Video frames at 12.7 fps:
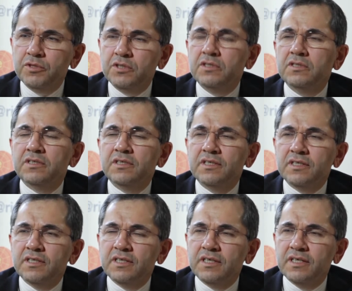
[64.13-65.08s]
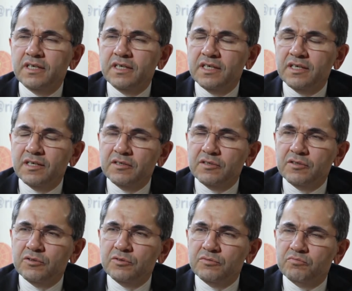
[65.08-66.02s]
be you
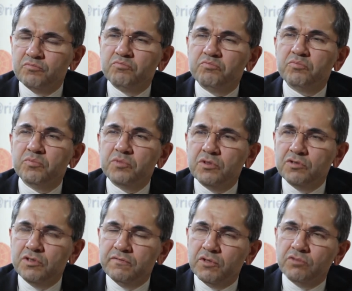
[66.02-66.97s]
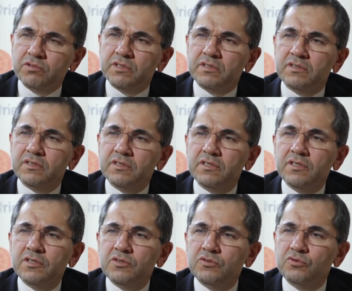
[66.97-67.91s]
know, devoted
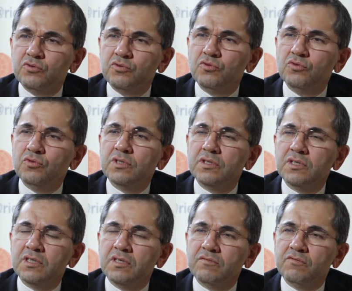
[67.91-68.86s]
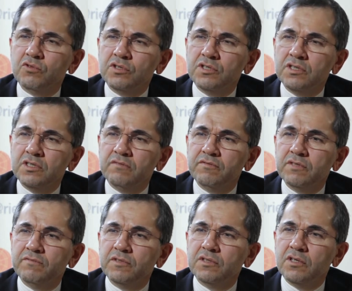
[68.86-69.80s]
to working
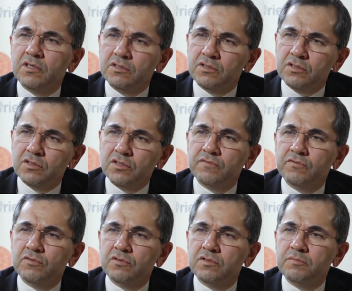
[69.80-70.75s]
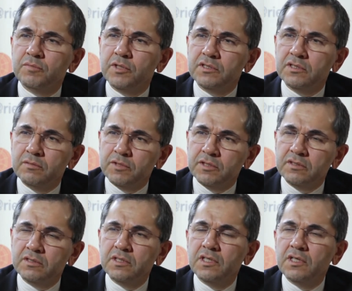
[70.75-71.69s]
with, with others for the
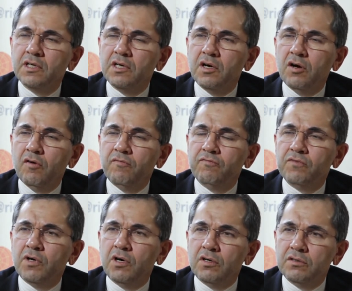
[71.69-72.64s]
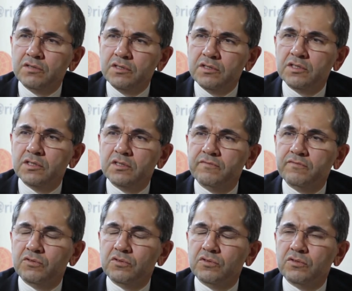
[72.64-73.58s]
betterment of our region,
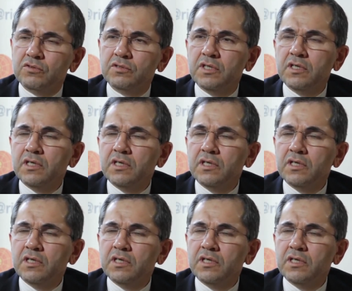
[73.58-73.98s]
for